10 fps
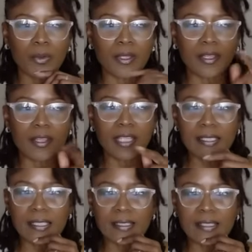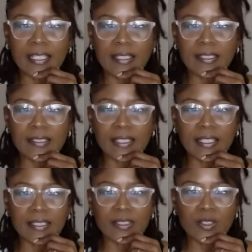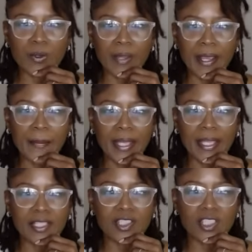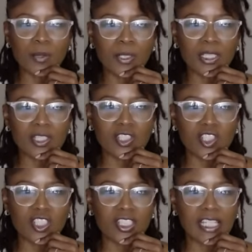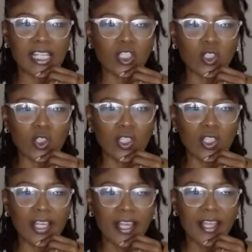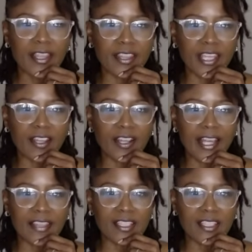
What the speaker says: This is his Instagram page, and I want us to just take a look there at the